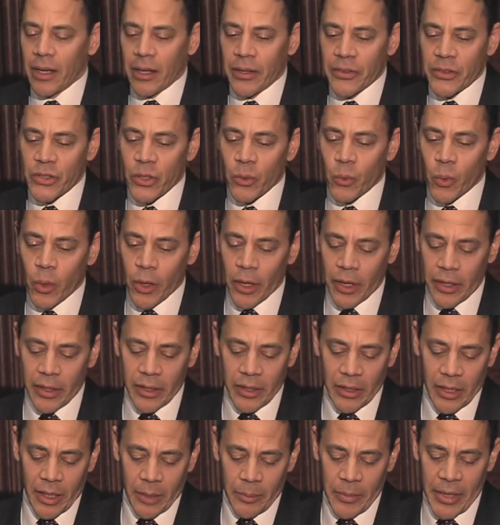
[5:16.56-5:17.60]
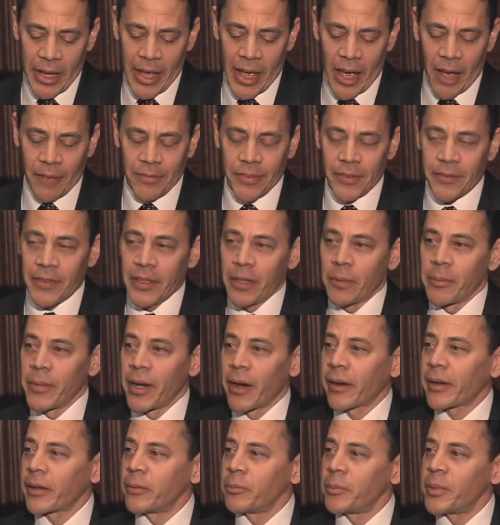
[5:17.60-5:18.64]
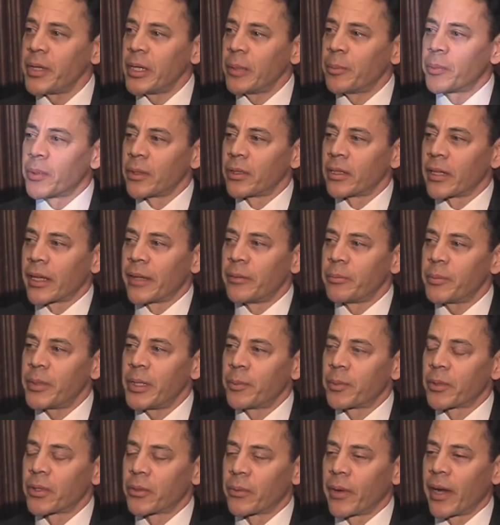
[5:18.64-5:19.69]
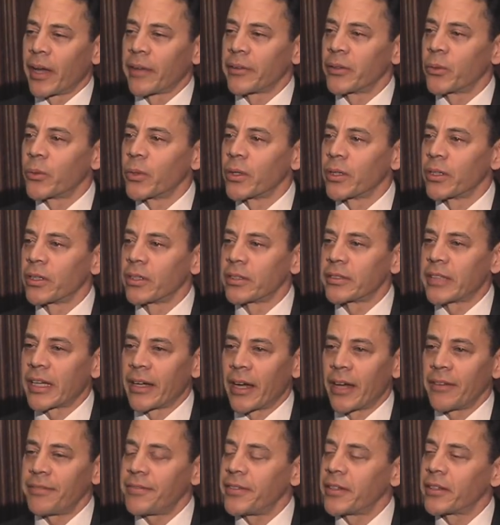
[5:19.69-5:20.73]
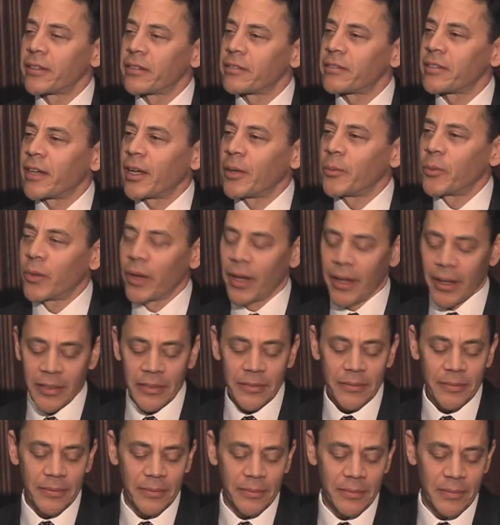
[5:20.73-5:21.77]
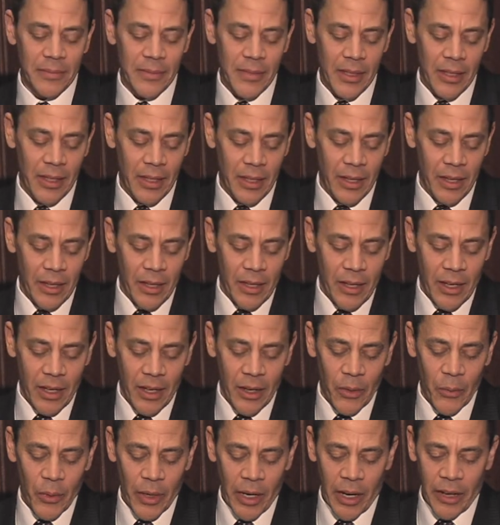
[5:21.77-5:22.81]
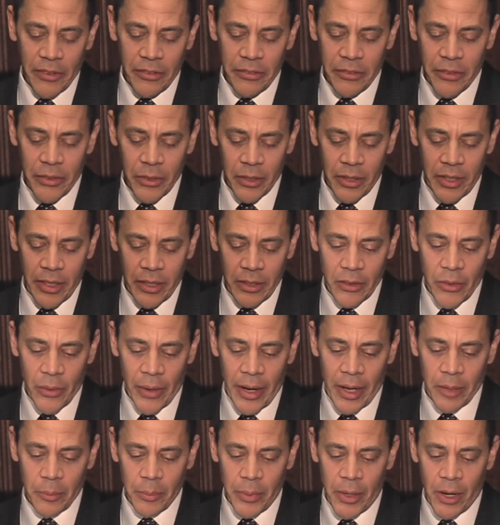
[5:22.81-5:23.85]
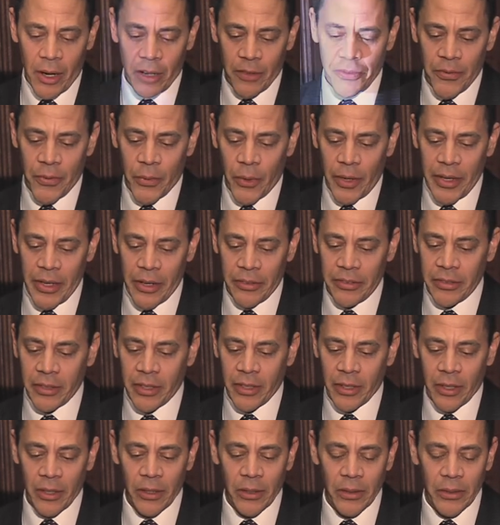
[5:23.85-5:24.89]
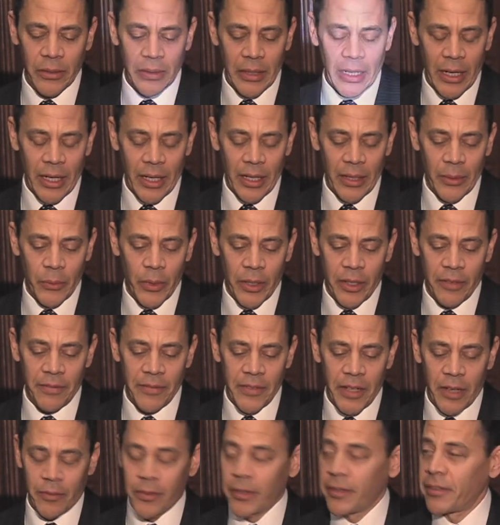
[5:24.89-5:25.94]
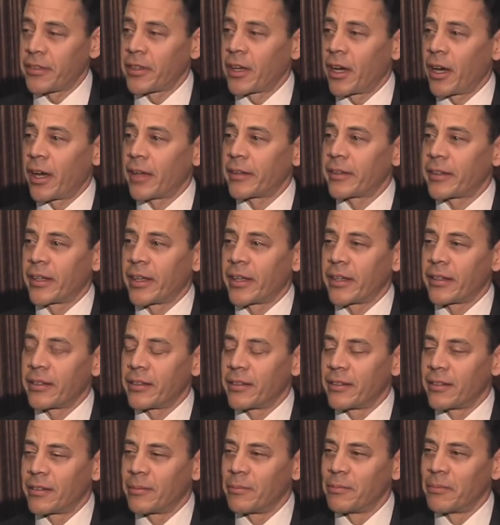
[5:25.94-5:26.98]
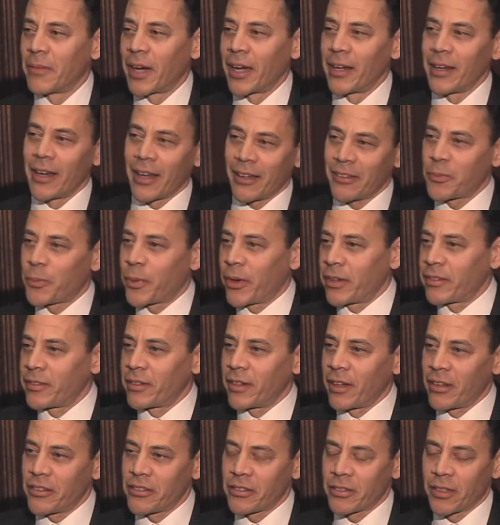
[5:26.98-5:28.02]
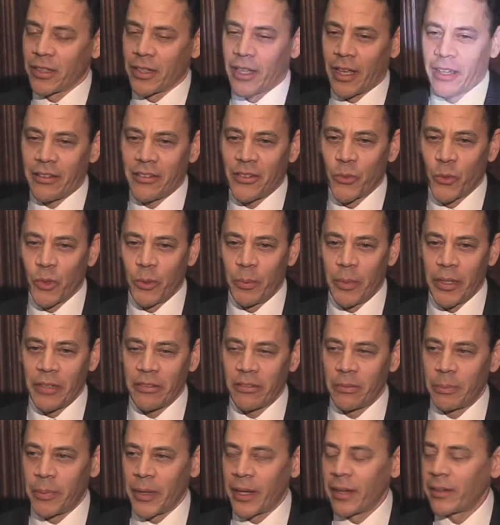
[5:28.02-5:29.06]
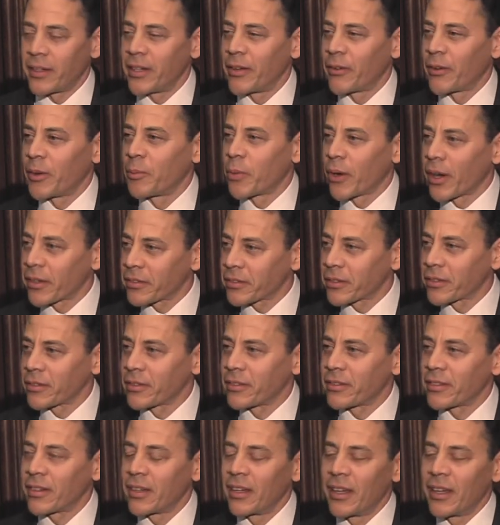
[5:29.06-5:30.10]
to work on behalf of the American people and people around the world, and I feel the same way. When I stood in Grant Park 4 years ago, I would have never thought that my next presidential election would be spent here in Brussels